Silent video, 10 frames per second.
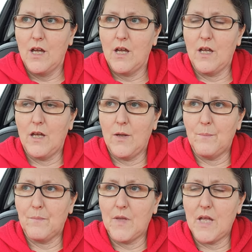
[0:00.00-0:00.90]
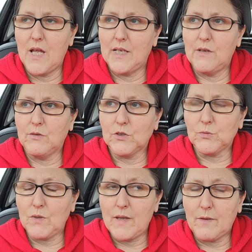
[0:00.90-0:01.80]
And it was
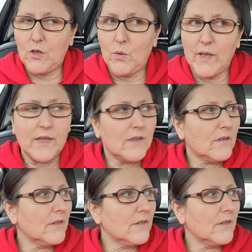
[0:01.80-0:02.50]
just one of them quick,